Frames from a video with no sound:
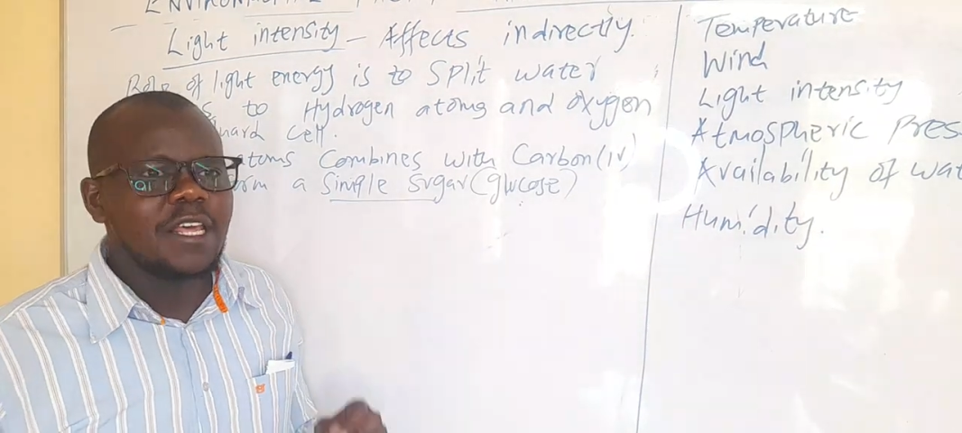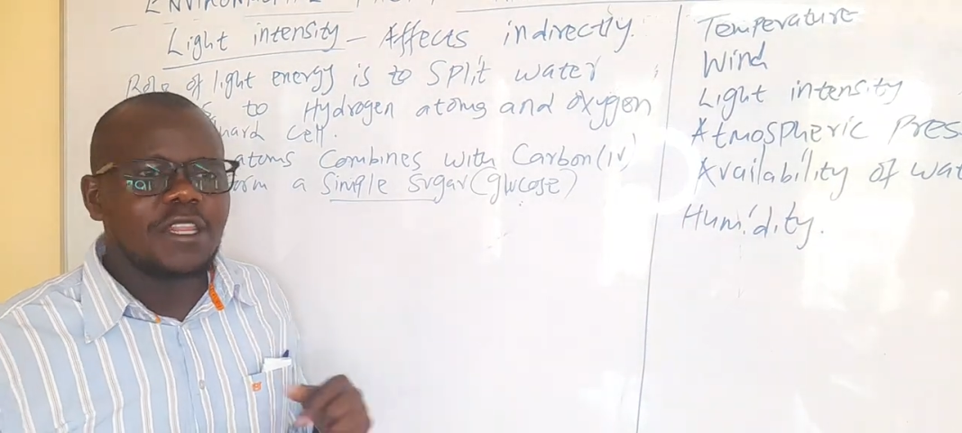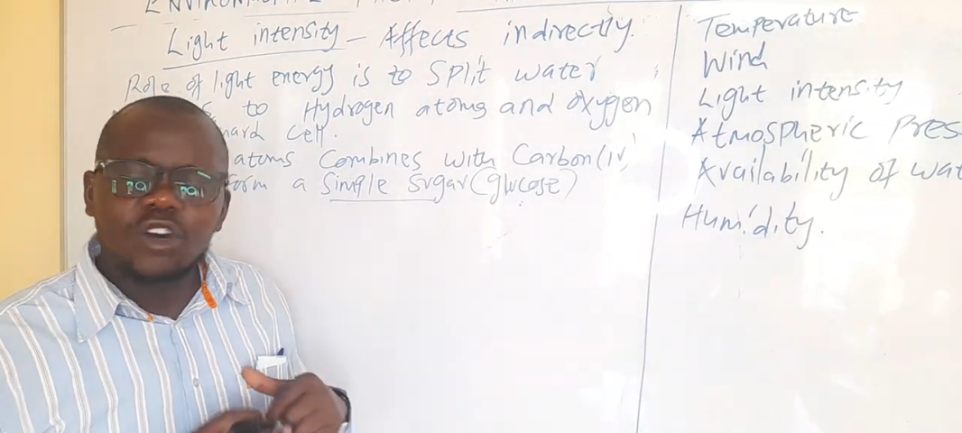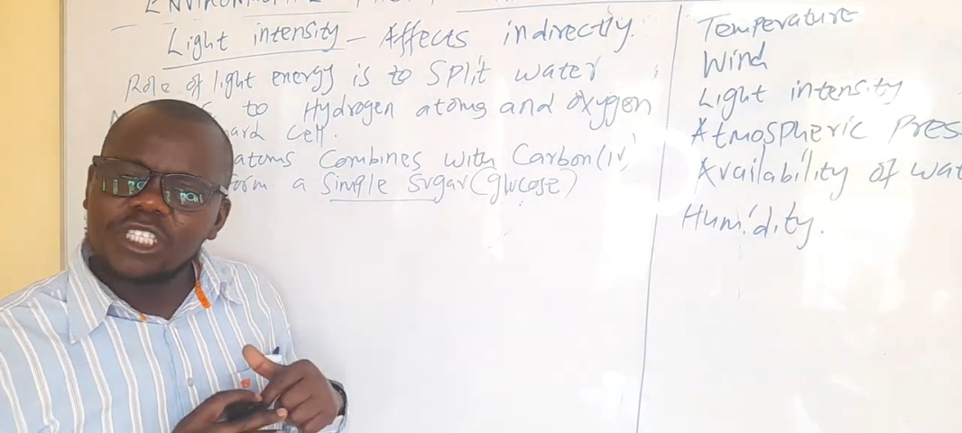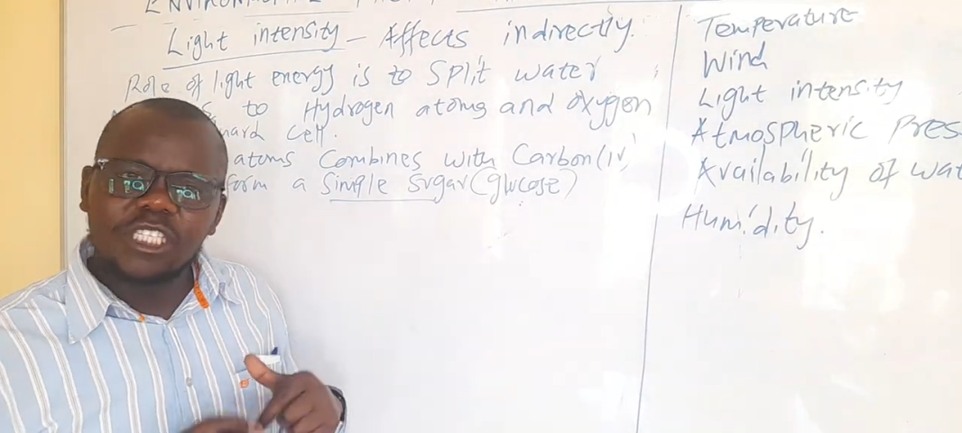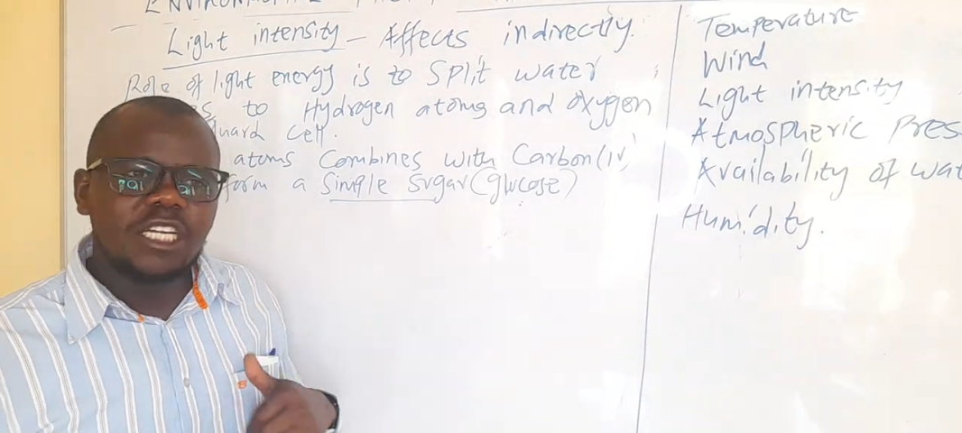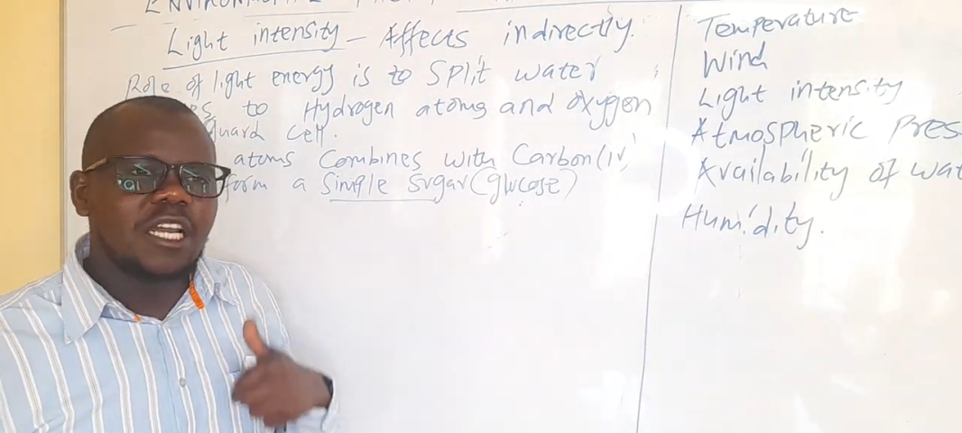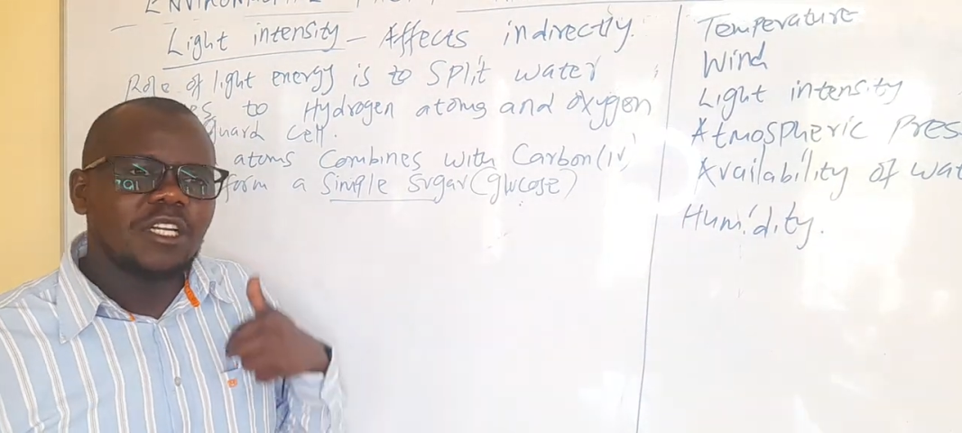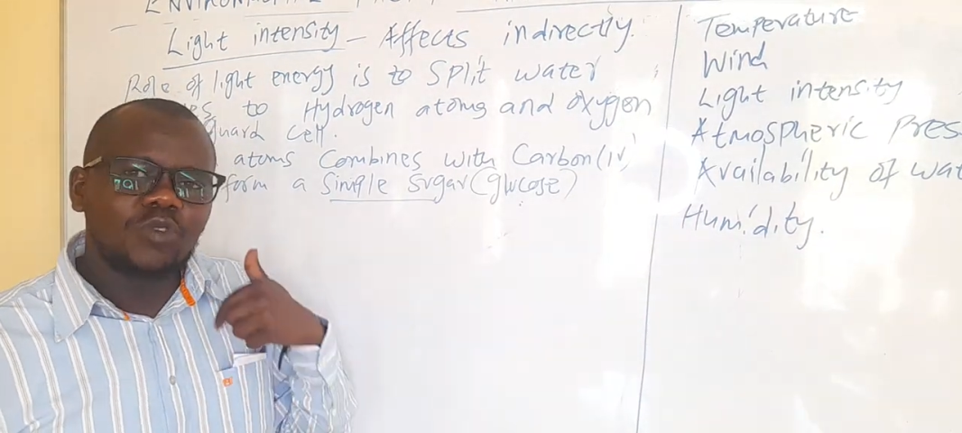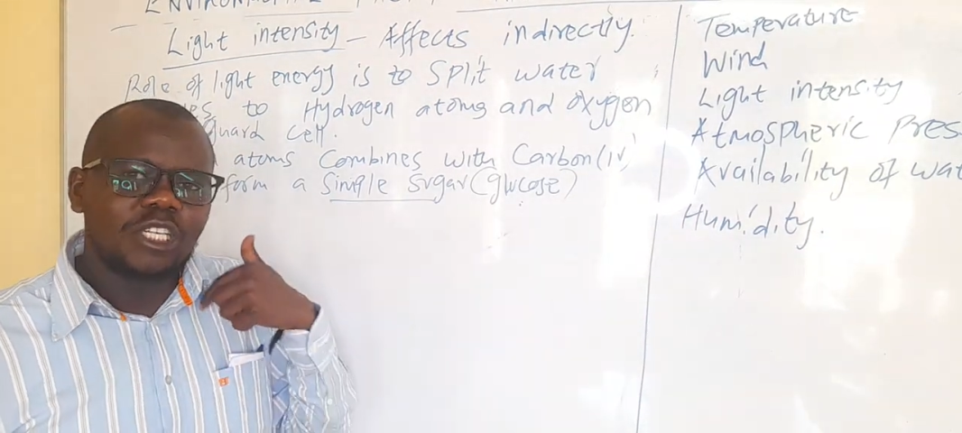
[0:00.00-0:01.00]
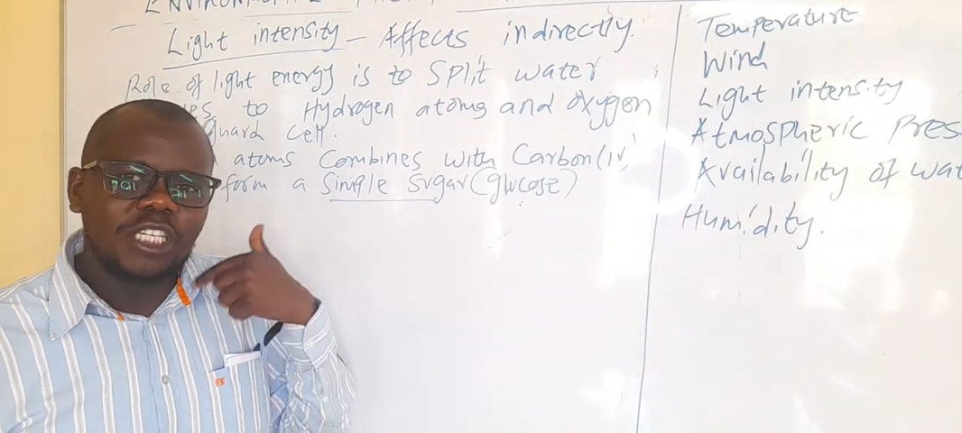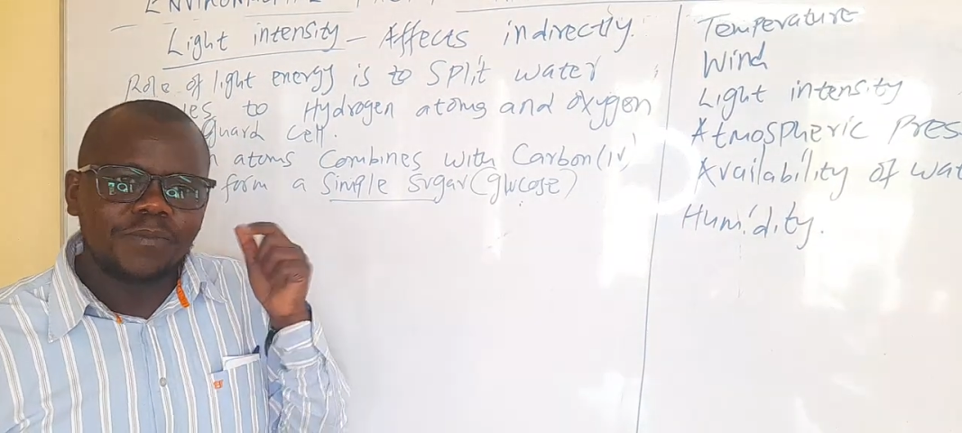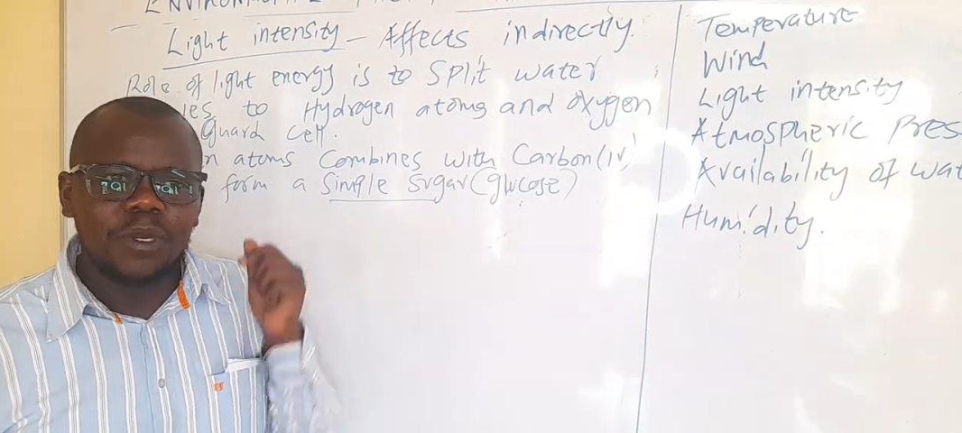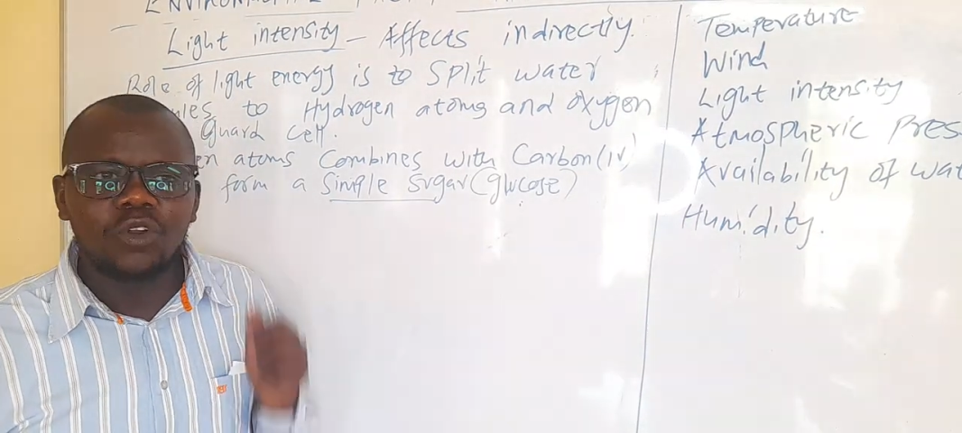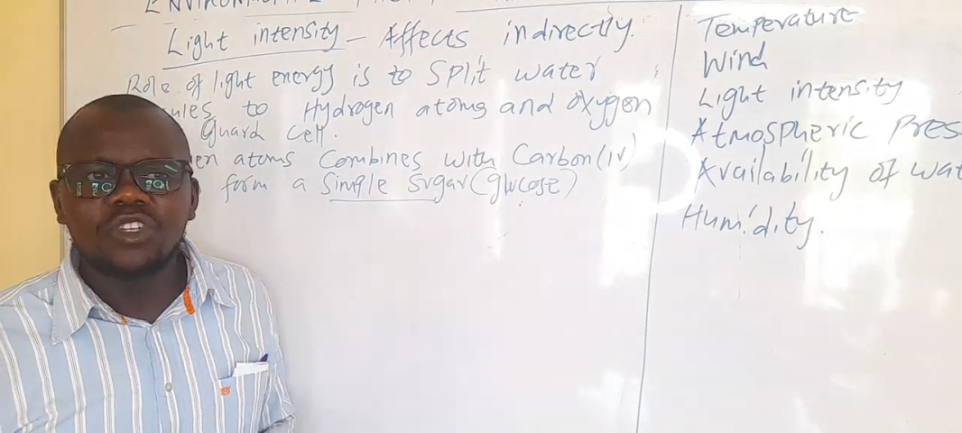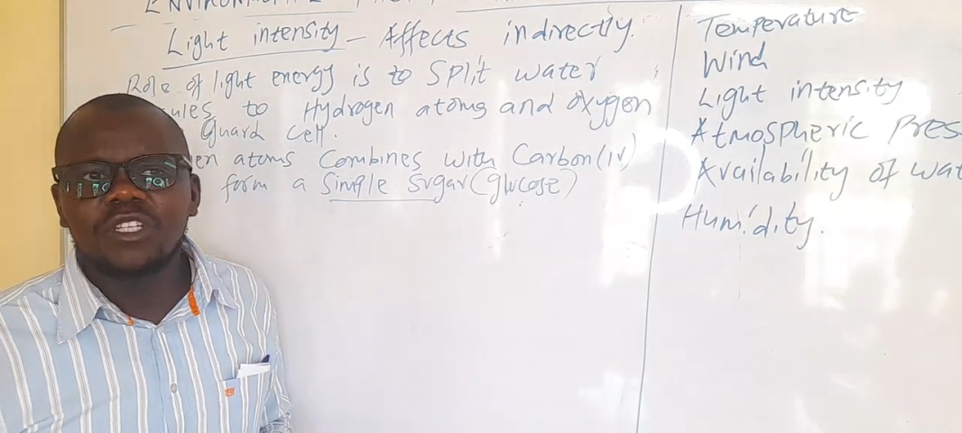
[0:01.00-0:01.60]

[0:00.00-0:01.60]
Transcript: The oxygen gas will just be lost